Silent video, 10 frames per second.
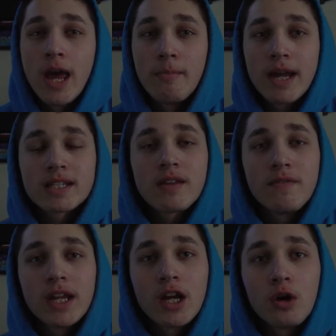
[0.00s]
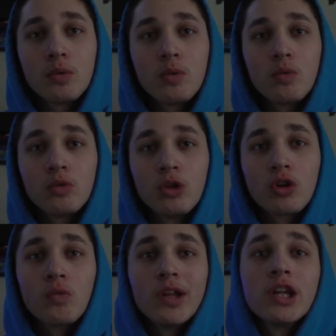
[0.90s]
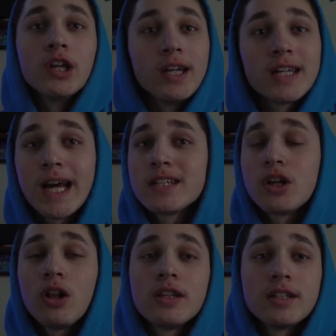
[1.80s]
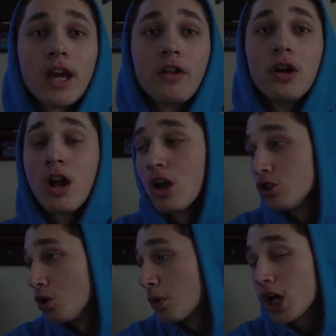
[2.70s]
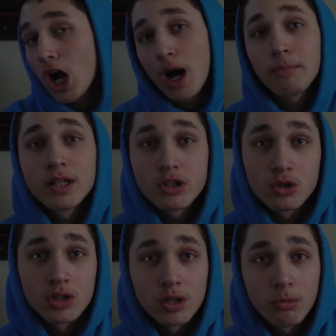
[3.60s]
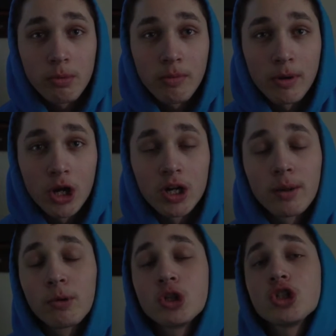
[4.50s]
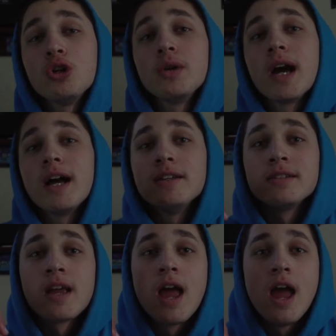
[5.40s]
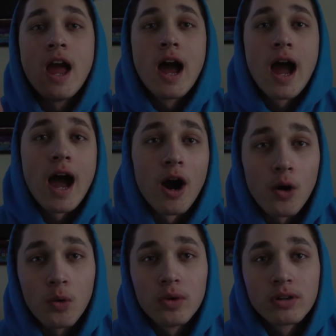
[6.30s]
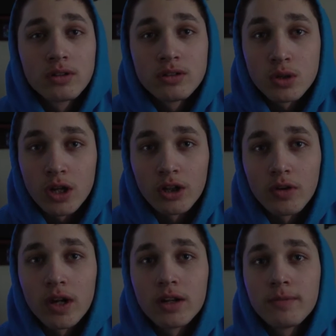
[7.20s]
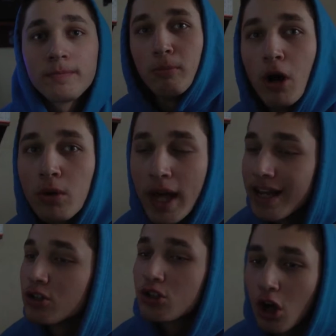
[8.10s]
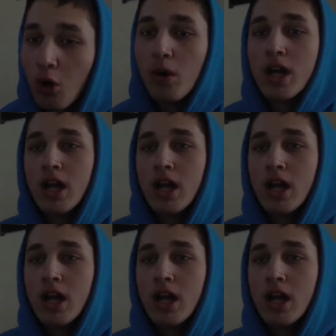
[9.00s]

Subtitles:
makes the video look really good. It ties it all in together. So we're gonna hop into Adobe Premiere and I'm gonna show you guys how to color grade. Okay, so